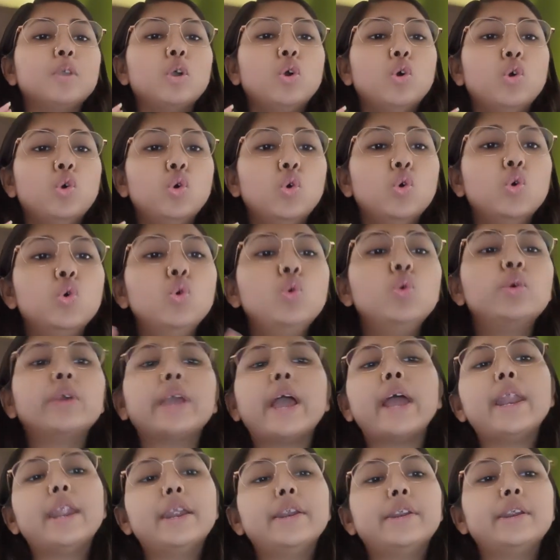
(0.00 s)
Who
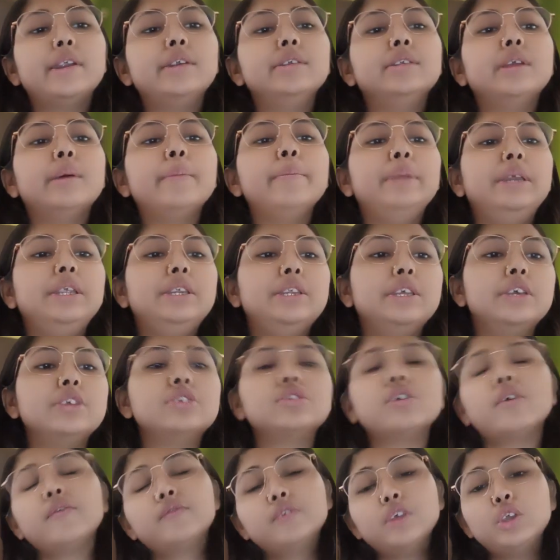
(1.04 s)
can attend the meetings
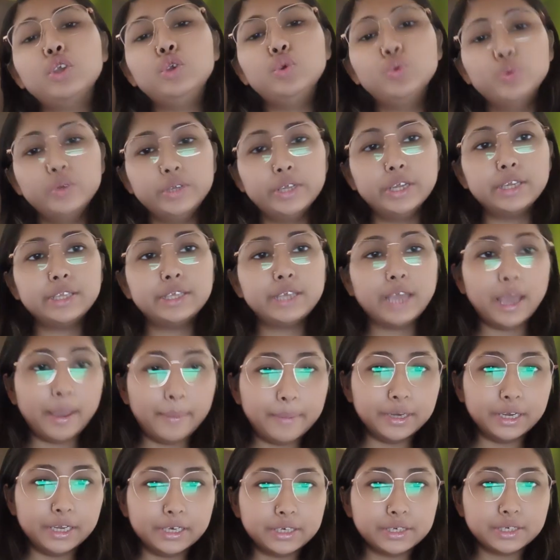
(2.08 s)
of the Union
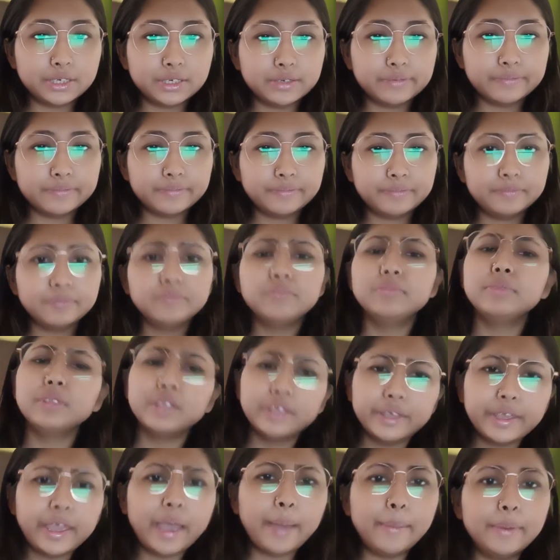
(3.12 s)
Cabinet?
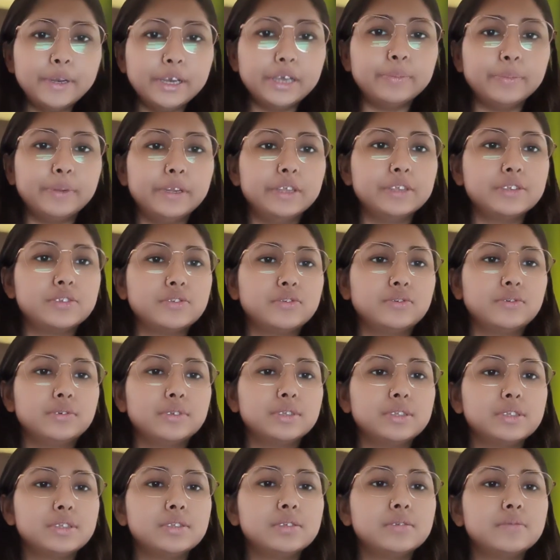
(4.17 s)
Cabinet
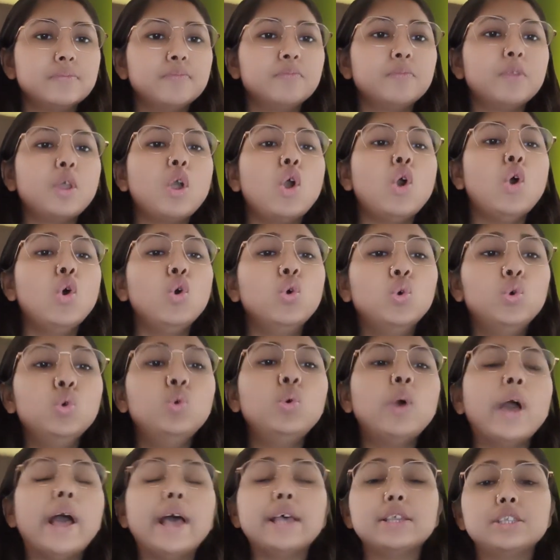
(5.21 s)
ministers. Who
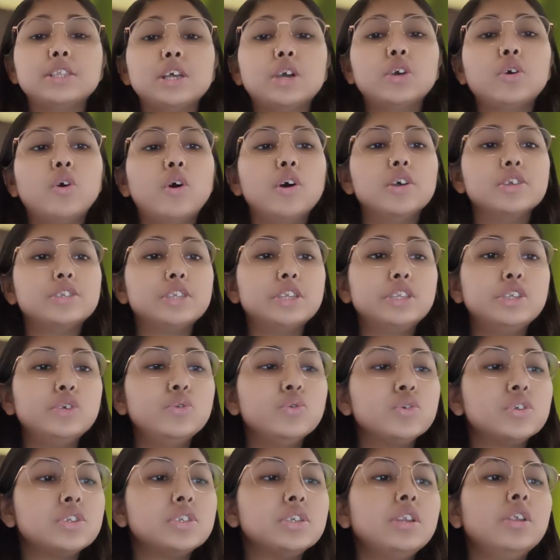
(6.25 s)
has the
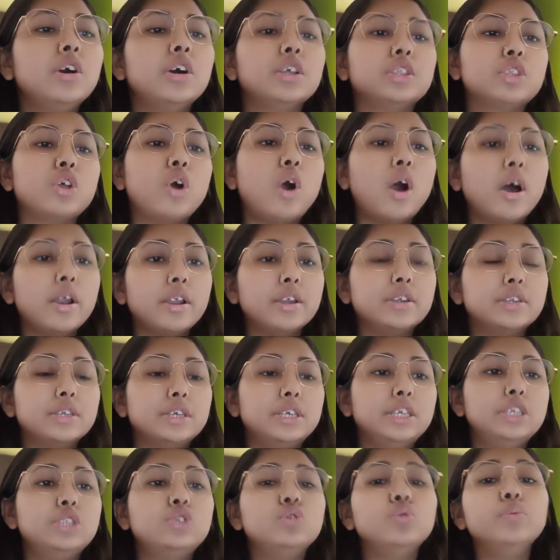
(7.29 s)
constitutional
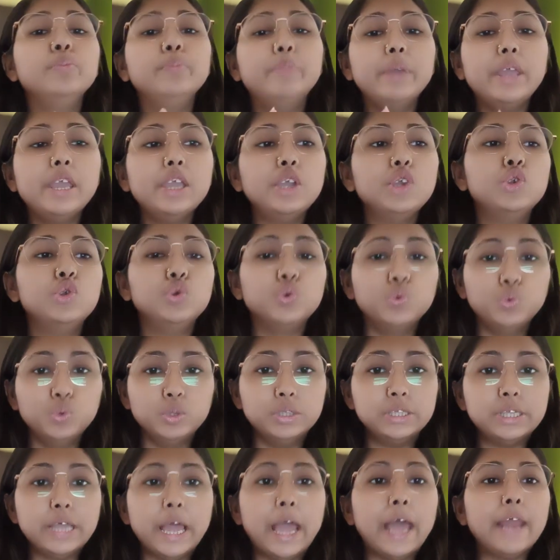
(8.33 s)
authority to make
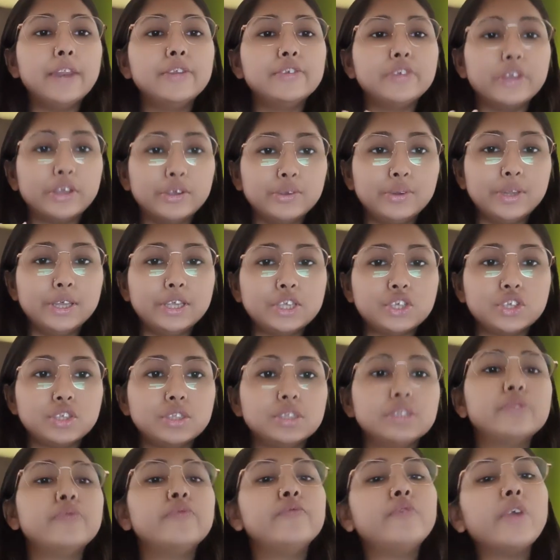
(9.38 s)
rules and
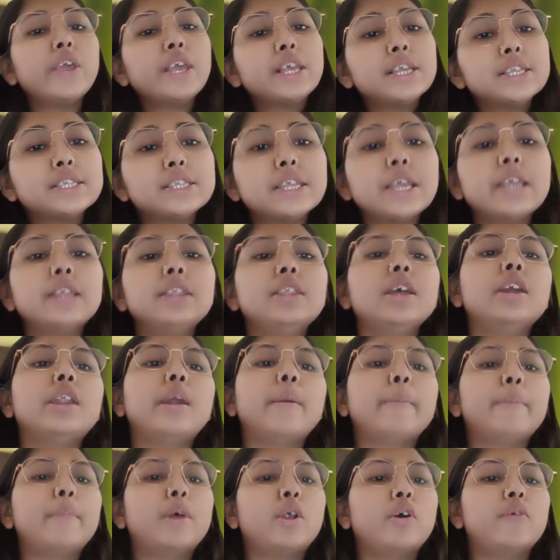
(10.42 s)
regulations fixing the
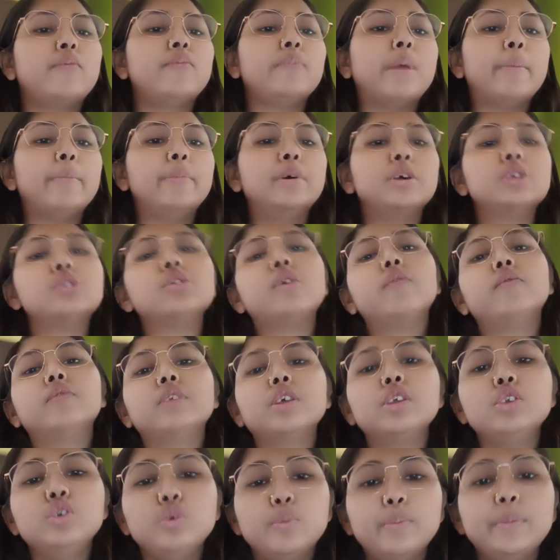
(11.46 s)
number of members of the
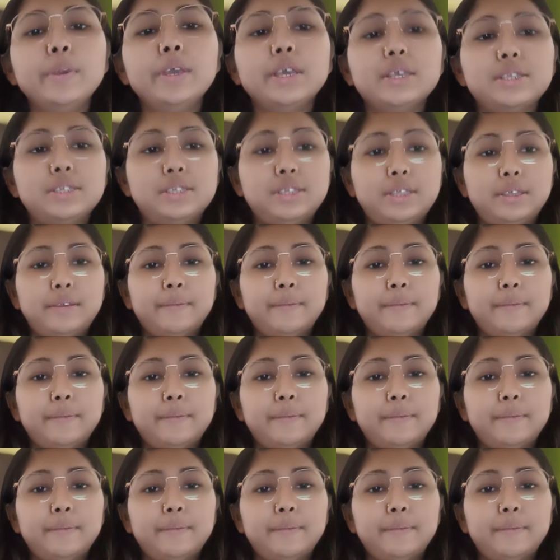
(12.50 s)
UPSC?